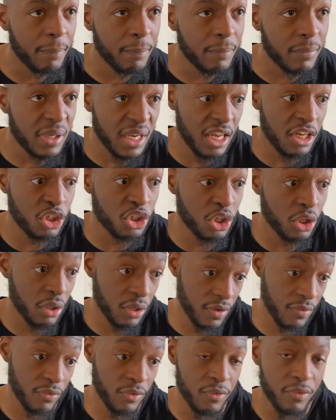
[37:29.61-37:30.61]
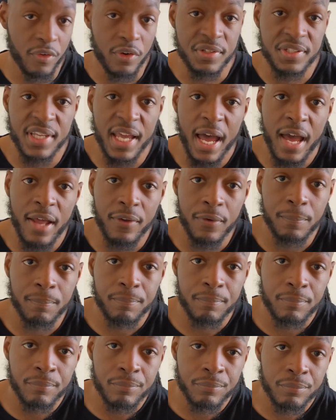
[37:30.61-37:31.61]
nature of the first Adam.
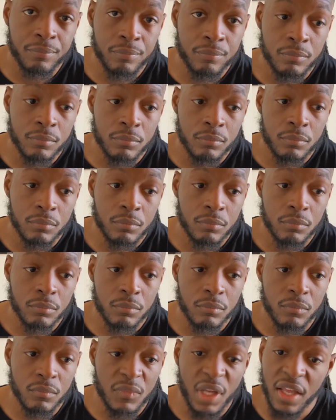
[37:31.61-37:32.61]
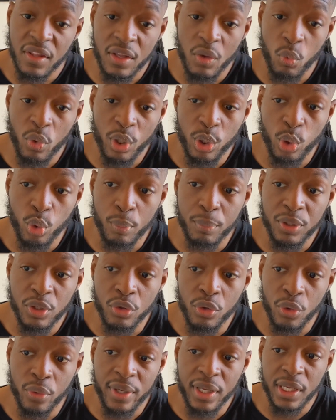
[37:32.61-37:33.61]
And then what you'll be
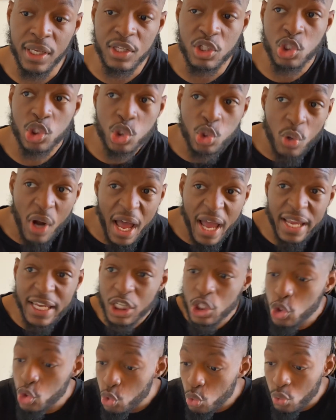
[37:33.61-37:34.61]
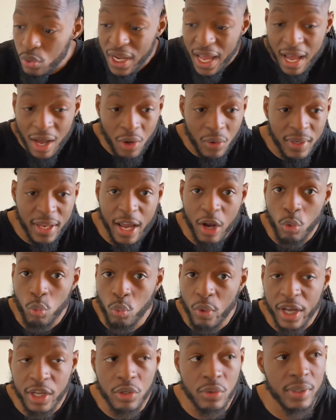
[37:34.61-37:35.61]
doing is trying to now like
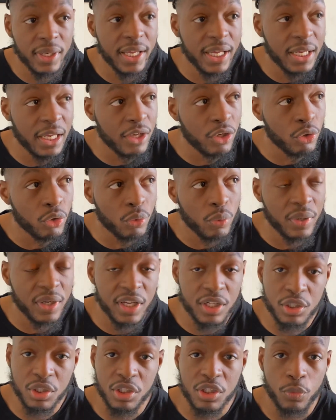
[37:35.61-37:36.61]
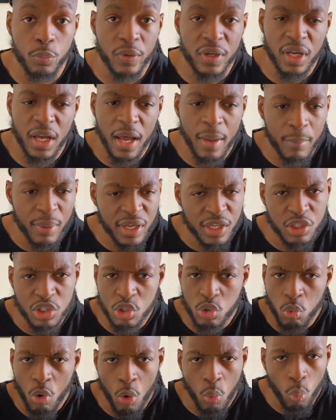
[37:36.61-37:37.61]
regulate and do relationship with God, but it
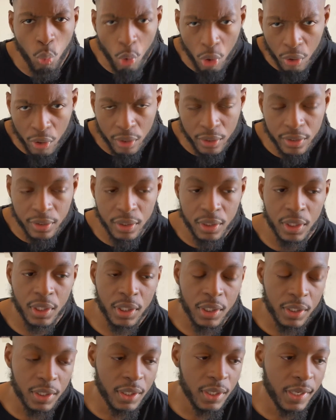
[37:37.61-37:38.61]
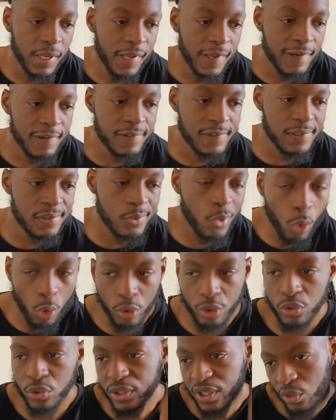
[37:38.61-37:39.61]
just won't work.
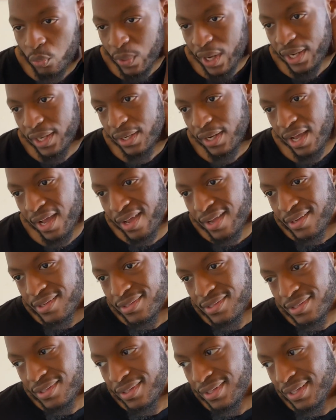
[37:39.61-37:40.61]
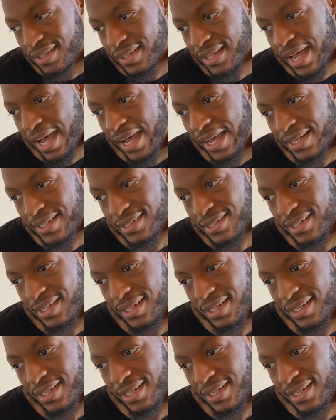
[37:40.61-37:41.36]
Or you can recognize that